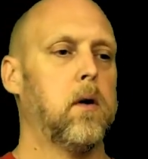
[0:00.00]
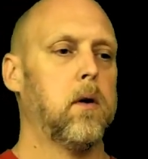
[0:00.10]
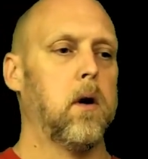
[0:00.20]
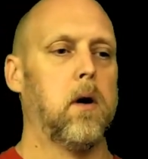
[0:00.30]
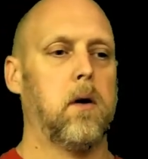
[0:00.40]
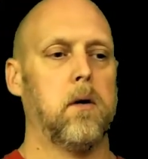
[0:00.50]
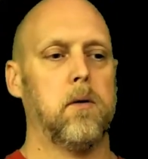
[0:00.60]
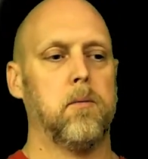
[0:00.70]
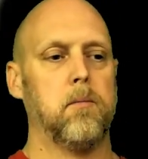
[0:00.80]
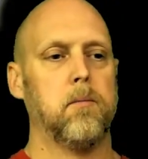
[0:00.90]

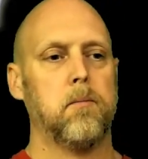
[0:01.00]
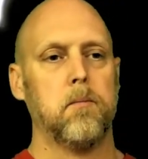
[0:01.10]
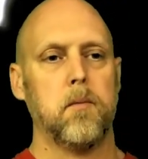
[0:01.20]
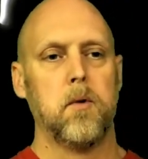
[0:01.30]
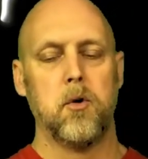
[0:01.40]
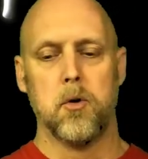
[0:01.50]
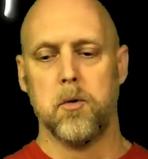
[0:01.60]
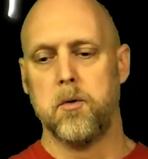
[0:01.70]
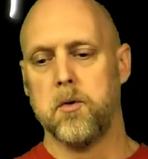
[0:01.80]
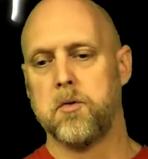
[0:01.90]

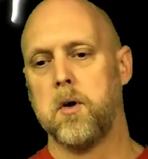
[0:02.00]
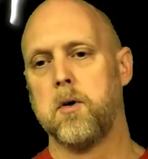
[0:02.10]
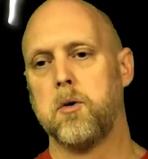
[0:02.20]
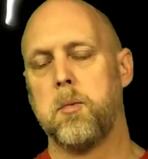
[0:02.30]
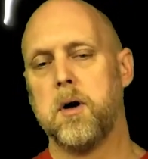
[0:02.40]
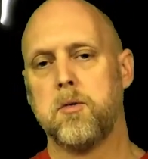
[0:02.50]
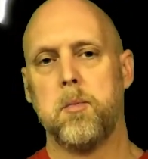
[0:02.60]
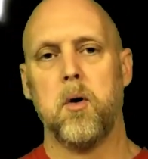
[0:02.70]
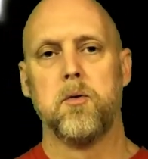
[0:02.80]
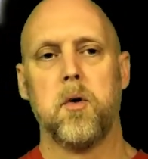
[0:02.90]
your cylinder base
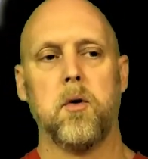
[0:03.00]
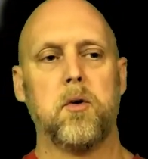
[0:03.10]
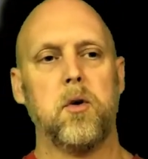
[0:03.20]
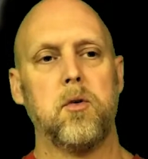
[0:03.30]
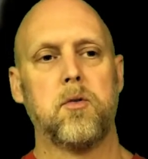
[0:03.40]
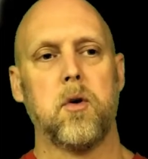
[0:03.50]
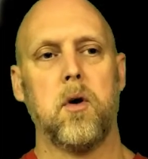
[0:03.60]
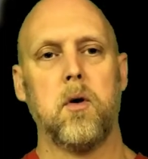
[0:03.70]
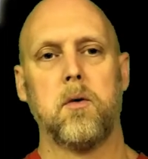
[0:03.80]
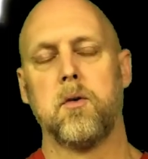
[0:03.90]
bolts on a
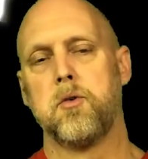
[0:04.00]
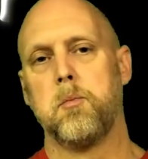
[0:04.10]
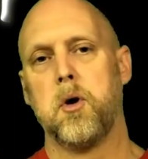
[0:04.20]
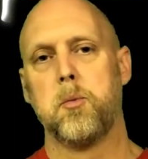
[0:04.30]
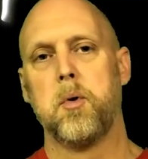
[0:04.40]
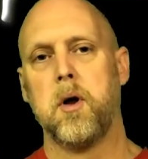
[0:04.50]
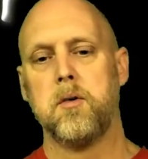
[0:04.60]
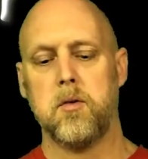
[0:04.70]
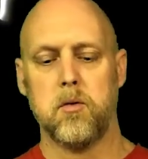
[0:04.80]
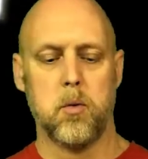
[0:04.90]
2-stroke. There's some other
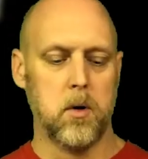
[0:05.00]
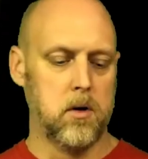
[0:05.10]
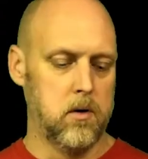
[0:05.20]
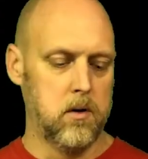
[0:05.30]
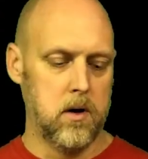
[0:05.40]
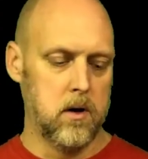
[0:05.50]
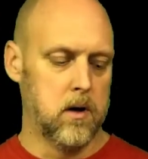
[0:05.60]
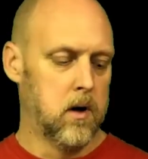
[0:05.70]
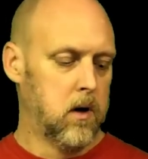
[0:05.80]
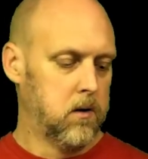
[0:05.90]
places where you need.
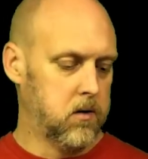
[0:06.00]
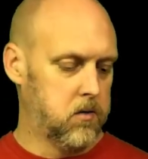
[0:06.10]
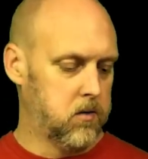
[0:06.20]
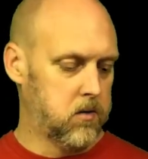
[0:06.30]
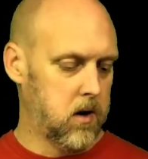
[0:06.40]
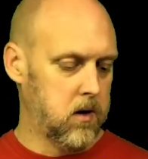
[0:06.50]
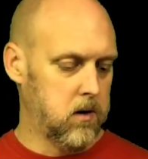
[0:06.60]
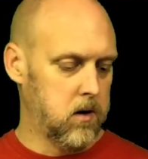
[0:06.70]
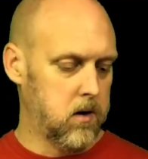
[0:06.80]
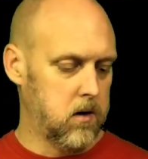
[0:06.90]
This is
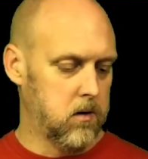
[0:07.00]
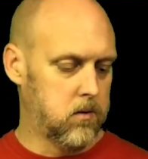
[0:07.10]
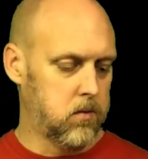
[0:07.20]
a